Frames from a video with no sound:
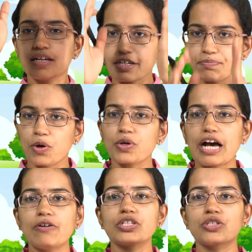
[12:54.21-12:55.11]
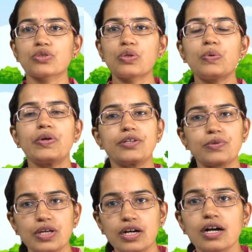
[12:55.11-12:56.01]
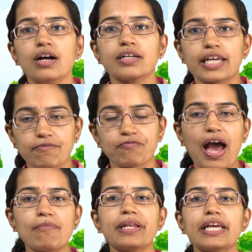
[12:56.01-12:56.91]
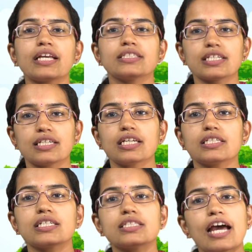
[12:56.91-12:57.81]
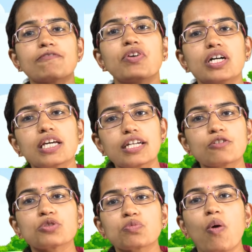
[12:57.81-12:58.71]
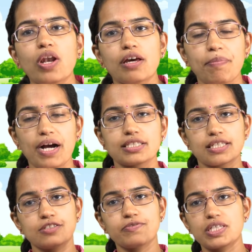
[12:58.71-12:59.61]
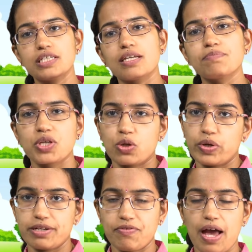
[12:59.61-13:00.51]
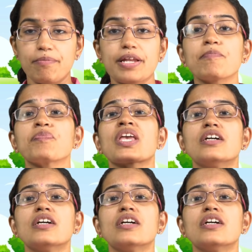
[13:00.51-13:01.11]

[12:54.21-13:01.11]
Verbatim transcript: It broke down into two into the family generations and further into smaller parcels with the subsequent family.